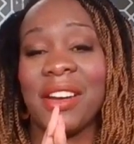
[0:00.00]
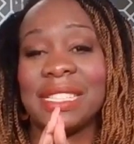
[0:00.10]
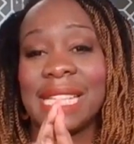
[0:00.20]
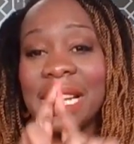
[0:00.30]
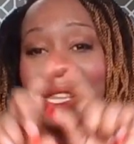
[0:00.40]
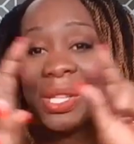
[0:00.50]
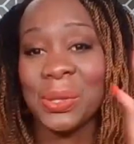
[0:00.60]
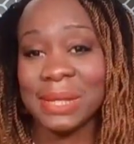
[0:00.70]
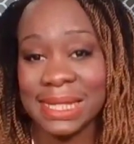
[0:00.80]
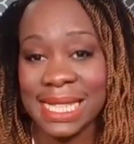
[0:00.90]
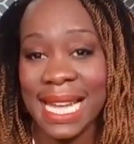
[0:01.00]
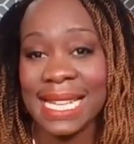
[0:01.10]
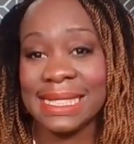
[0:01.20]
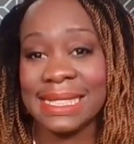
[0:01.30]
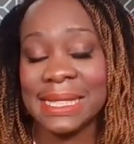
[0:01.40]
understanding the use
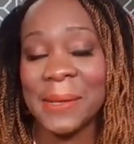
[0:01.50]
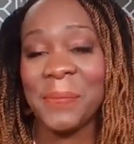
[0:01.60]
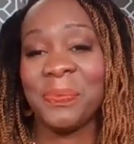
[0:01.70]
case,